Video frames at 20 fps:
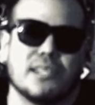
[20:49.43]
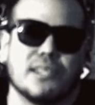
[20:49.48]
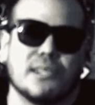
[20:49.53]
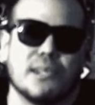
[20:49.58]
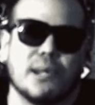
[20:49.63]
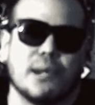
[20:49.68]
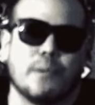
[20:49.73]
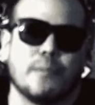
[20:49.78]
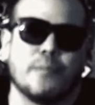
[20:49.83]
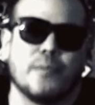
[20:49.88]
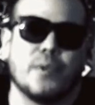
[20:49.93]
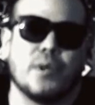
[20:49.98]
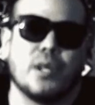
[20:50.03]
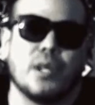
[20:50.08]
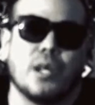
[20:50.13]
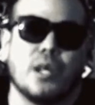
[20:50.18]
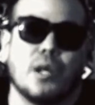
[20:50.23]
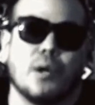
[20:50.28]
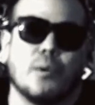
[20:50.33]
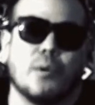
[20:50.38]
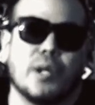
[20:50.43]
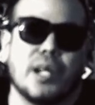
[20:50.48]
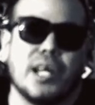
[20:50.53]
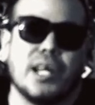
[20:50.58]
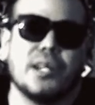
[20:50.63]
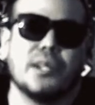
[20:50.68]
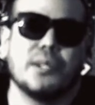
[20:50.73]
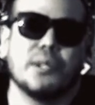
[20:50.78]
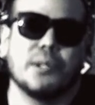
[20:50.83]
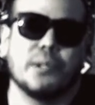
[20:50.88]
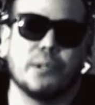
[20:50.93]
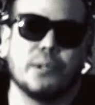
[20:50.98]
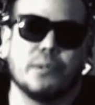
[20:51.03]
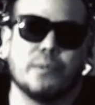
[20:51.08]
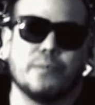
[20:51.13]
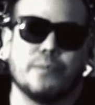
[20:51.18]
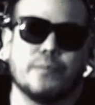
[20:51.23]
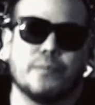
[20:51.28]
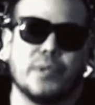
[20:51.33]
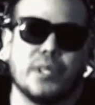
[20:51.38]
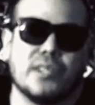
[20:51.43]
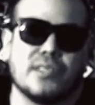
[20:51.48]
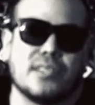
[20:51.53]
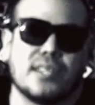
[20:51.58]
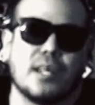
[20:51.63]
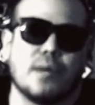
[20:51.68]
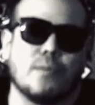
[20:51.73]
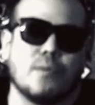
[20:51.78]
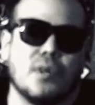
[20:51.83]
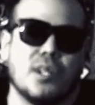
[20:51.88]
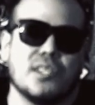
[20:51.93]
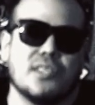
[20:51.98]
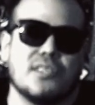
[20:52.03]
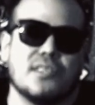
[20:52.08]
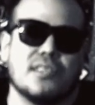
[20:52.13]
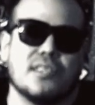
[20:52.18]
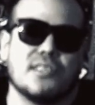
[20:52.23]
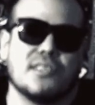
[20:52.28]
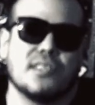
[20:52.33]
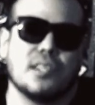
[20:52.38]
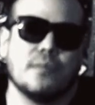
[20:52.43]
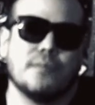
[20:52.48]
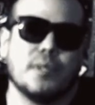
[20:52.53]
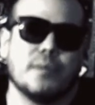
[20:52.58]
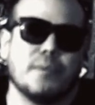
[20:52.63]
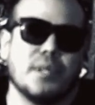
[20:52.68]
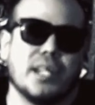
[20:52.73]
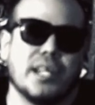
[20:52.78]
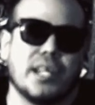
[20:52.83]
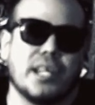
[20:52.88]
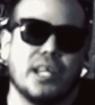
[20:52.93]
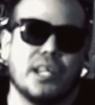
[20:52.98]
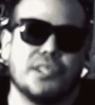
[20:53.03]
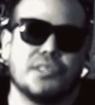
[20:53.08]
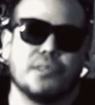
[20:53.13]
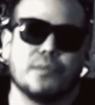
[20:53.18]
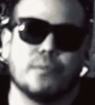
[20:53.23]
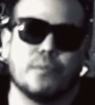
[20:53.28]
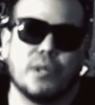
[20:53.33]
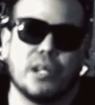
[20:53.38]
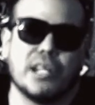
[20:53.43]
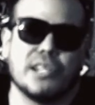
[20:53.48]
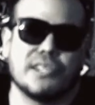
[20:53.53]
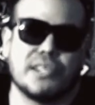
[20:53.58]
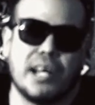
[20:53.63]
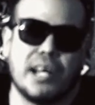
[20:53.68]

So what I do is that once the stimulant medication wears